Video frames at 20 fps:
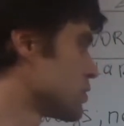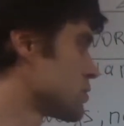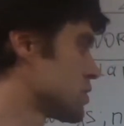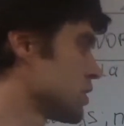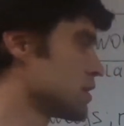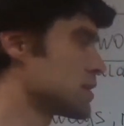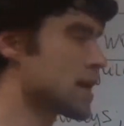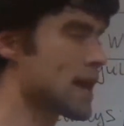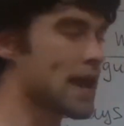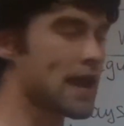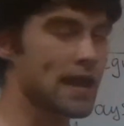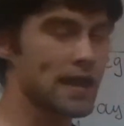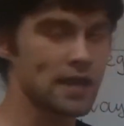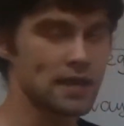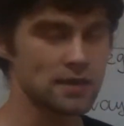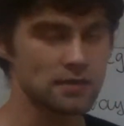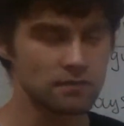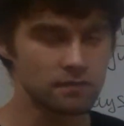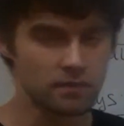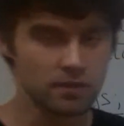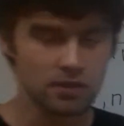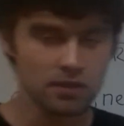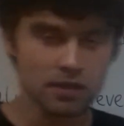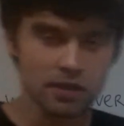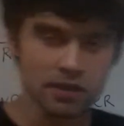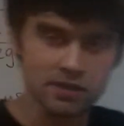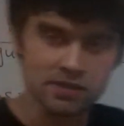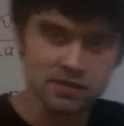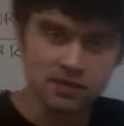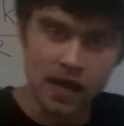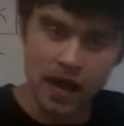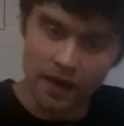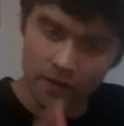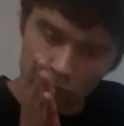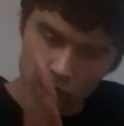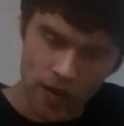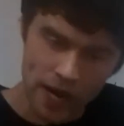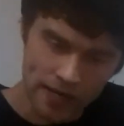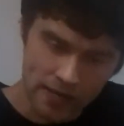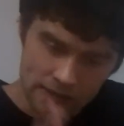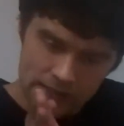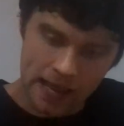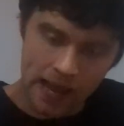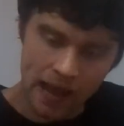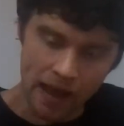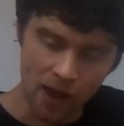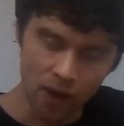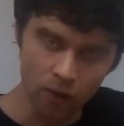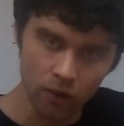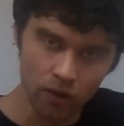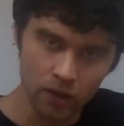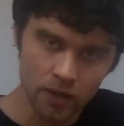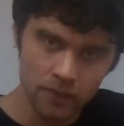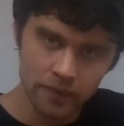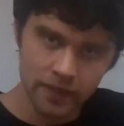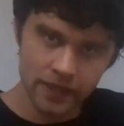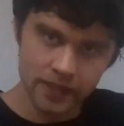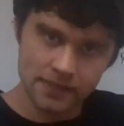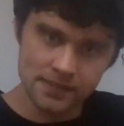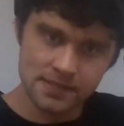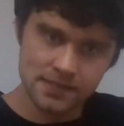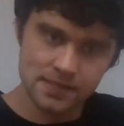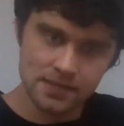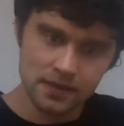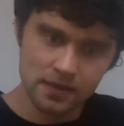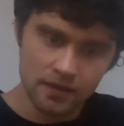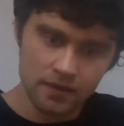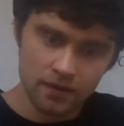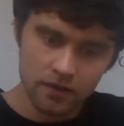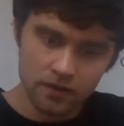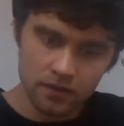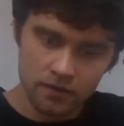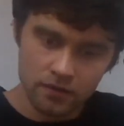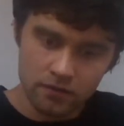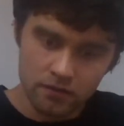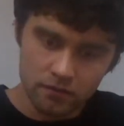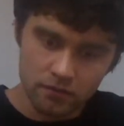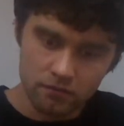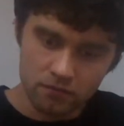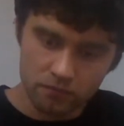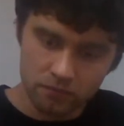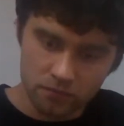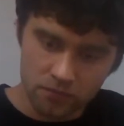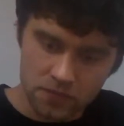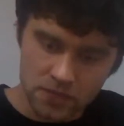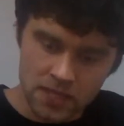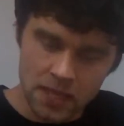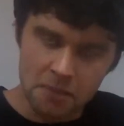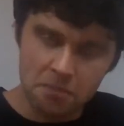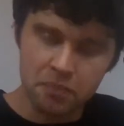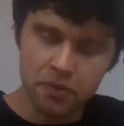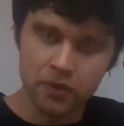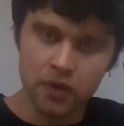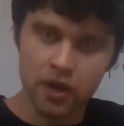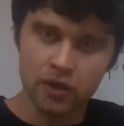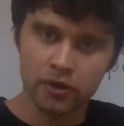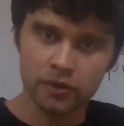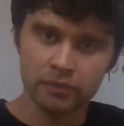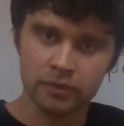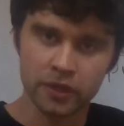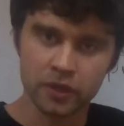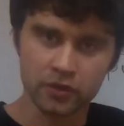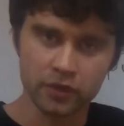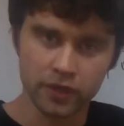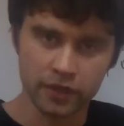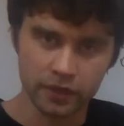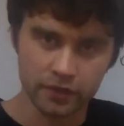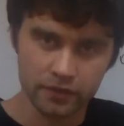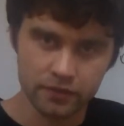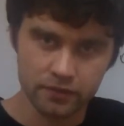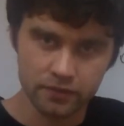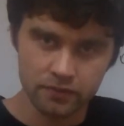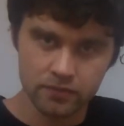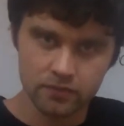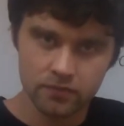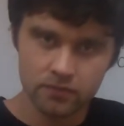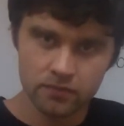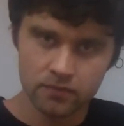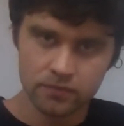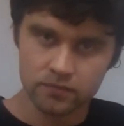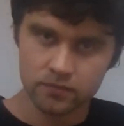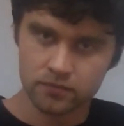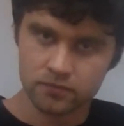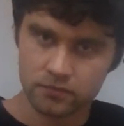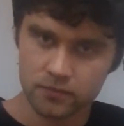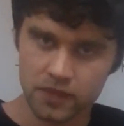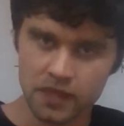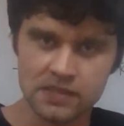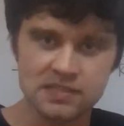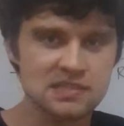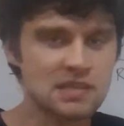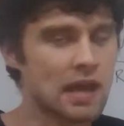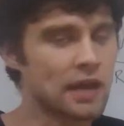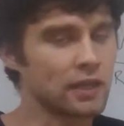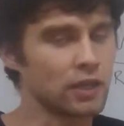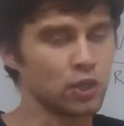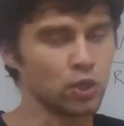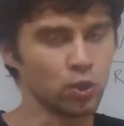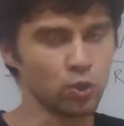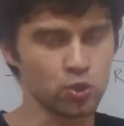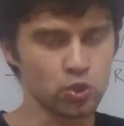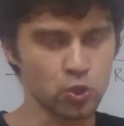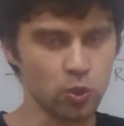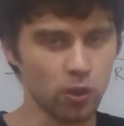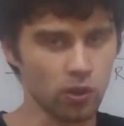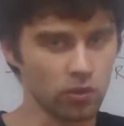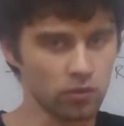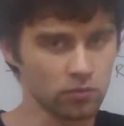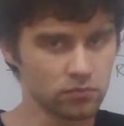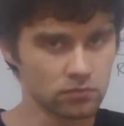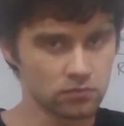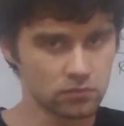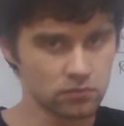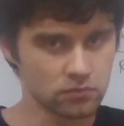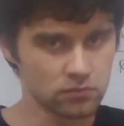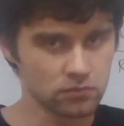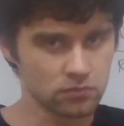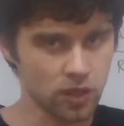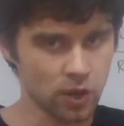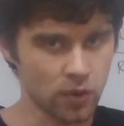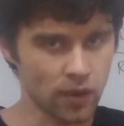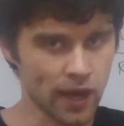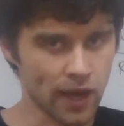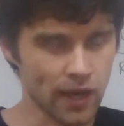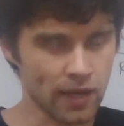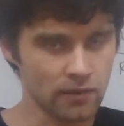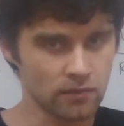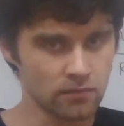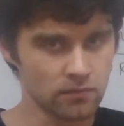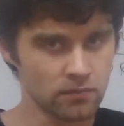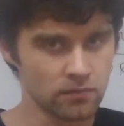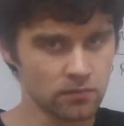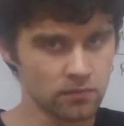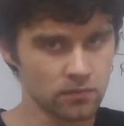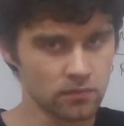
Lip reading: Today is not right now, but it's temporary period. It's not usual. Okay?